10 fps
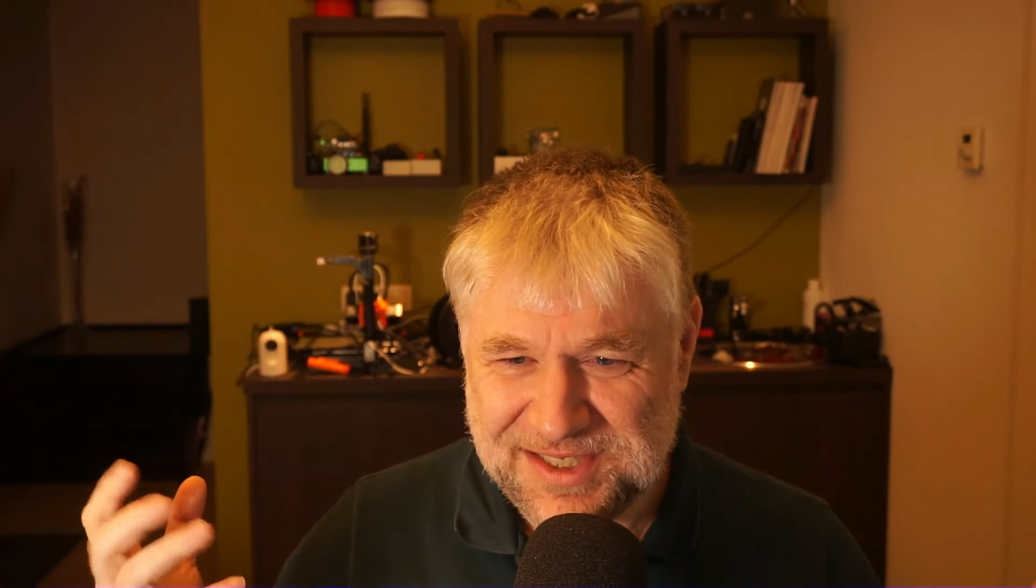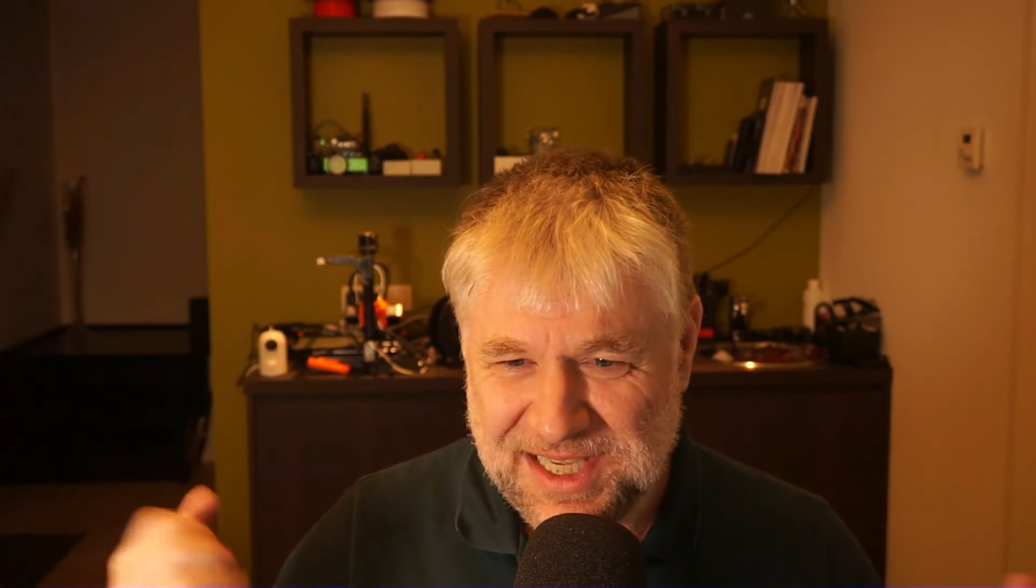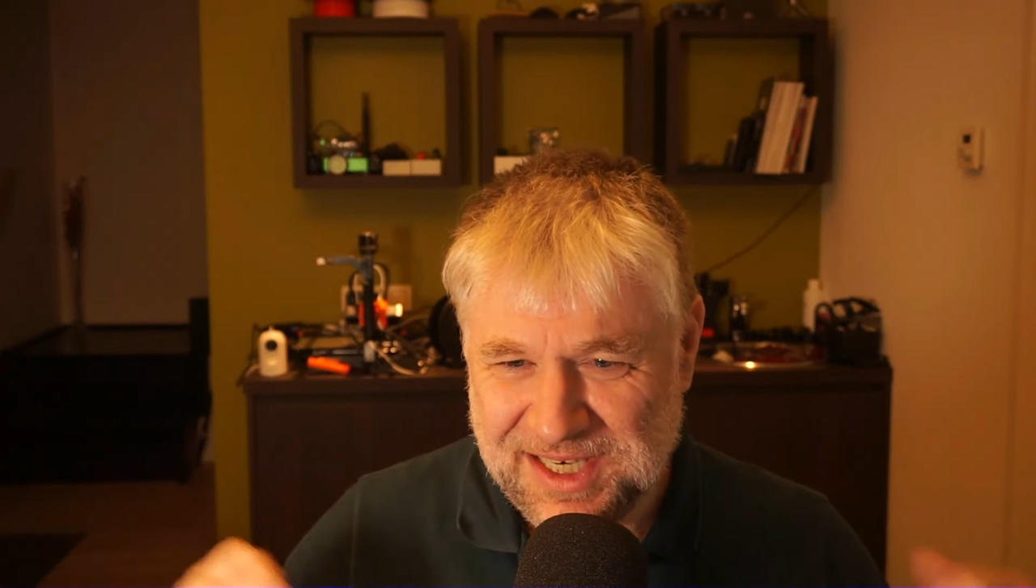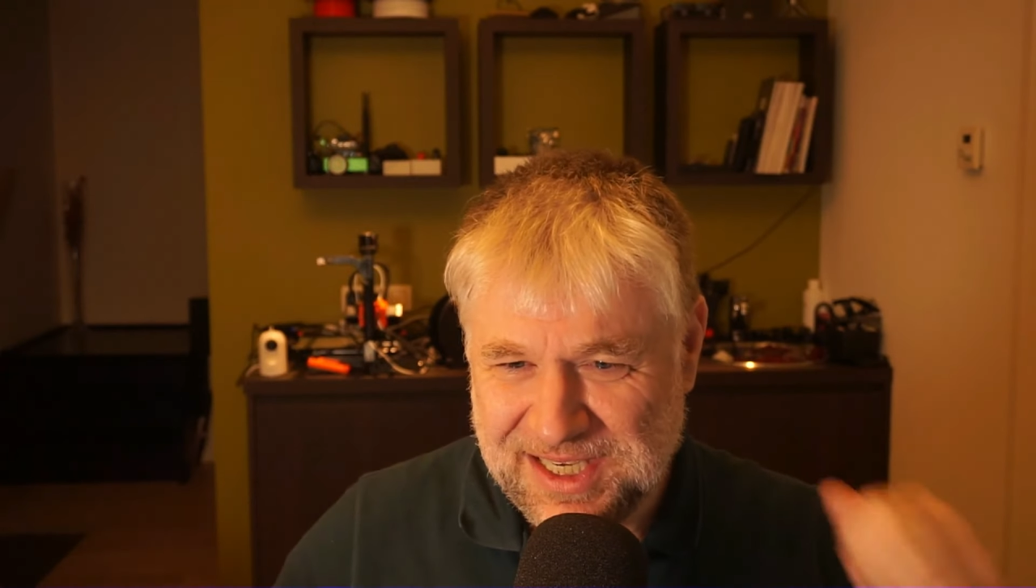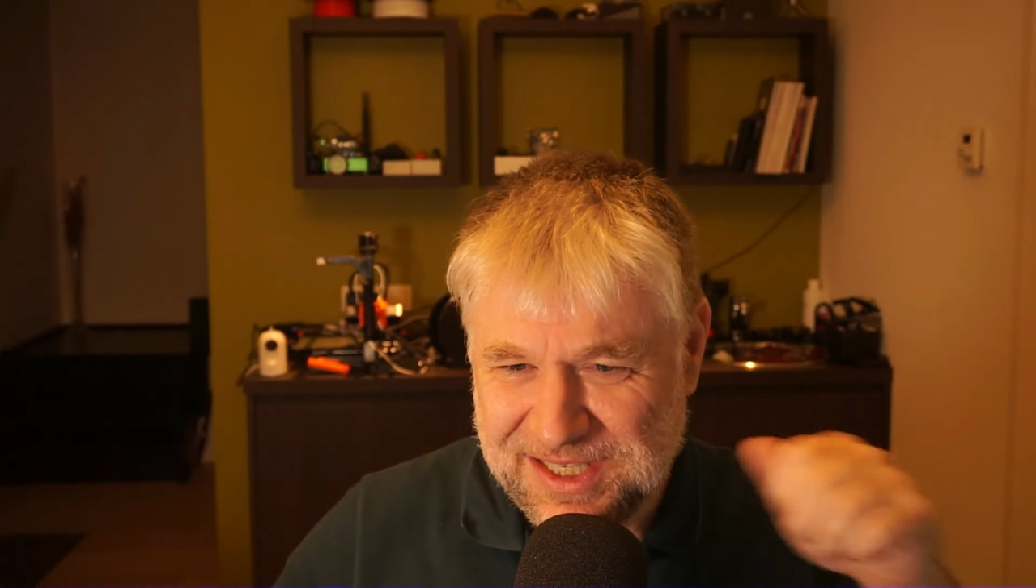
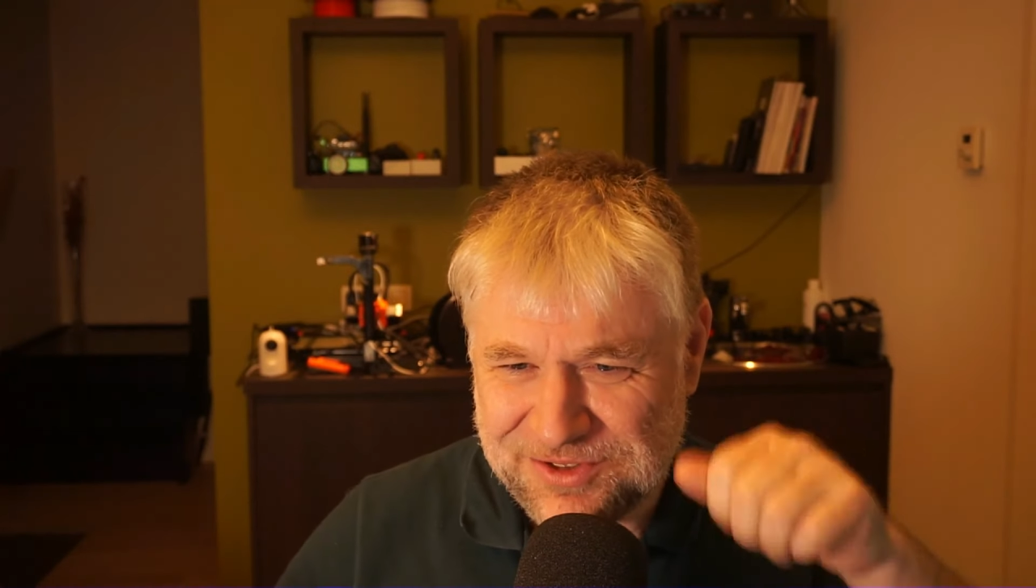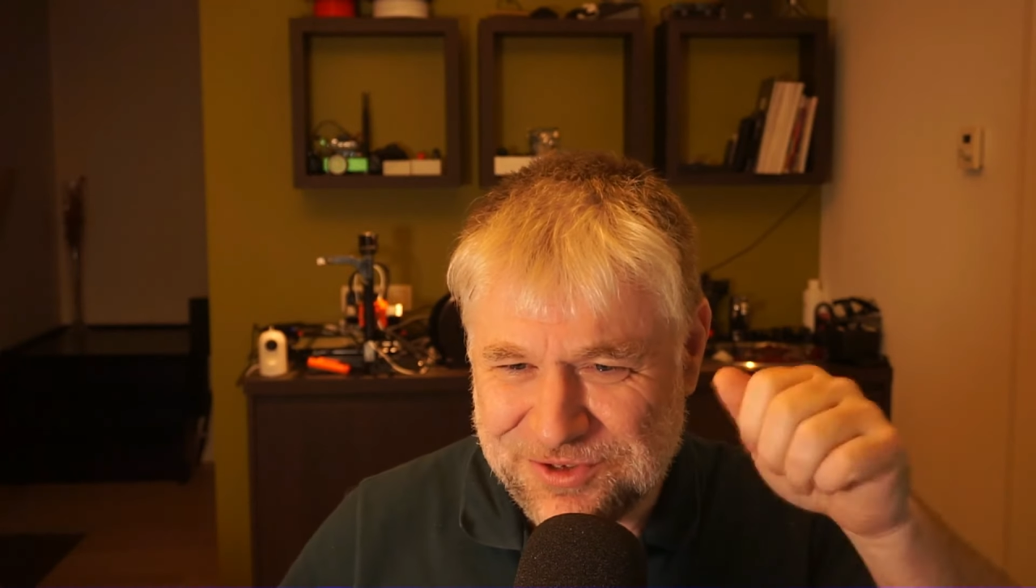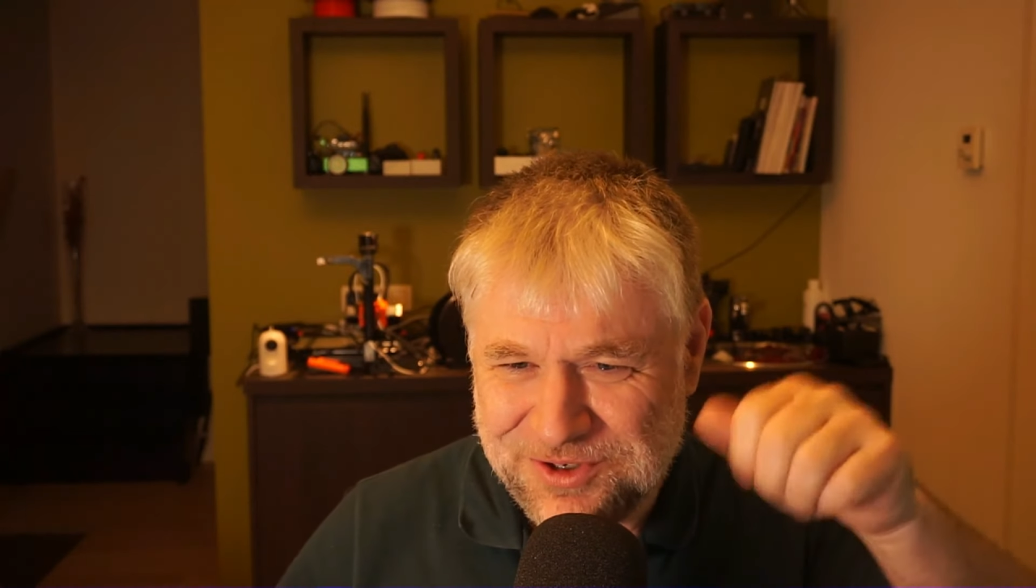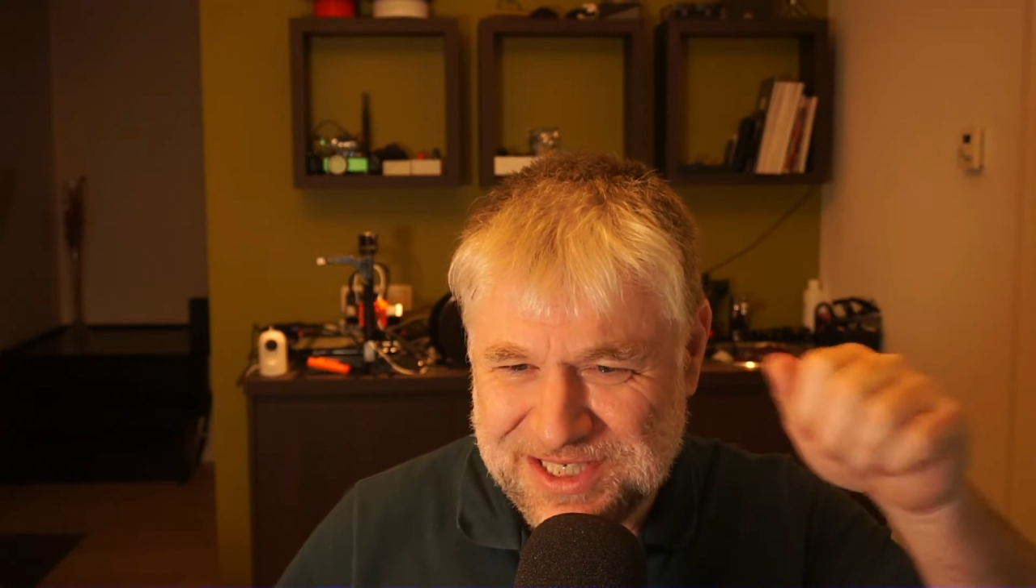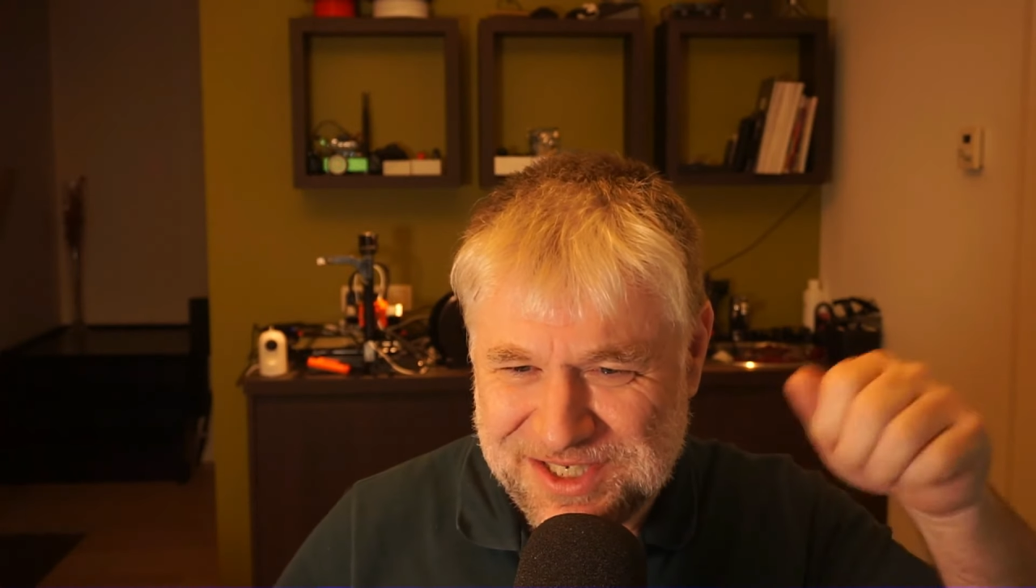and I can
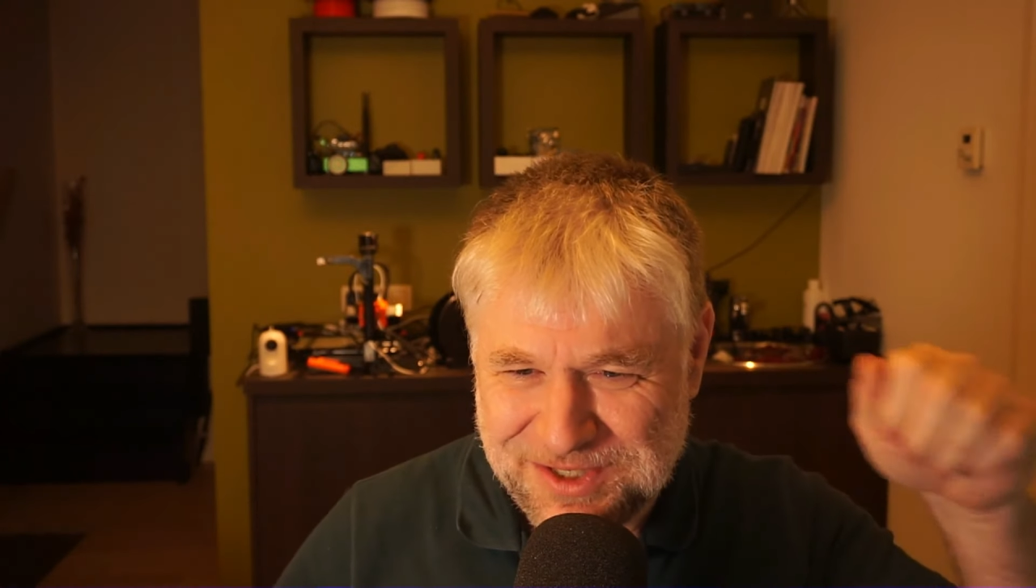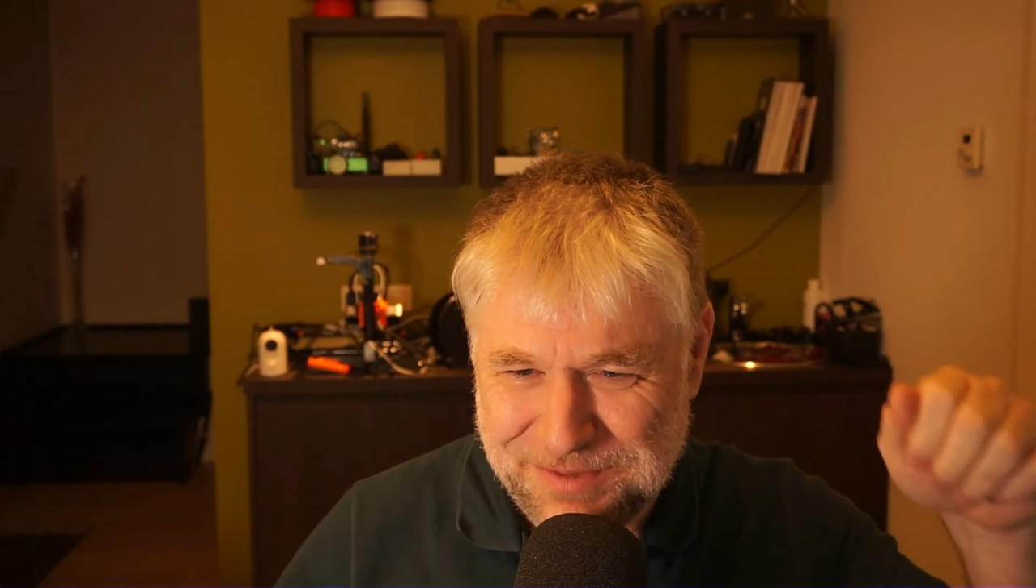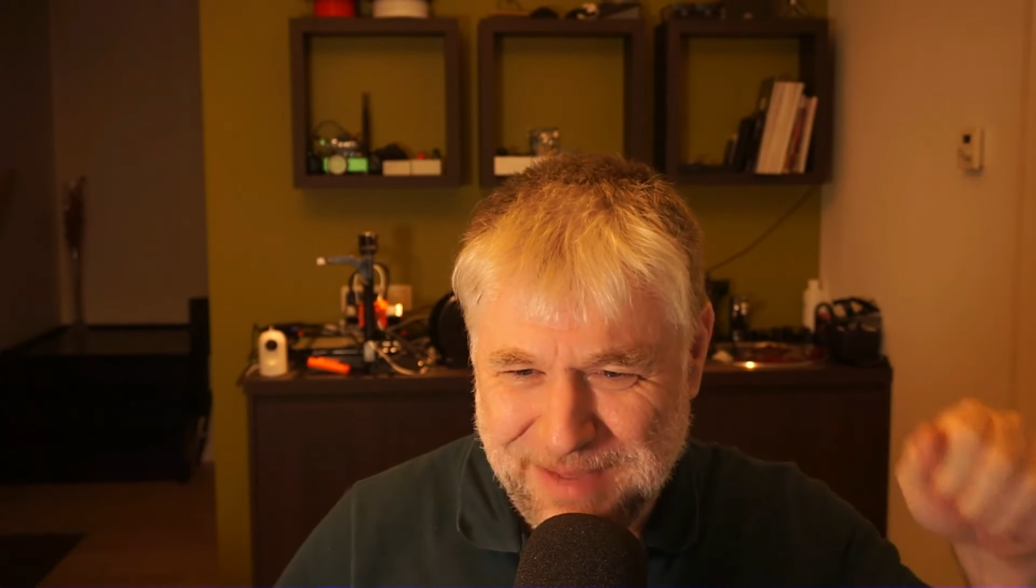draw this on the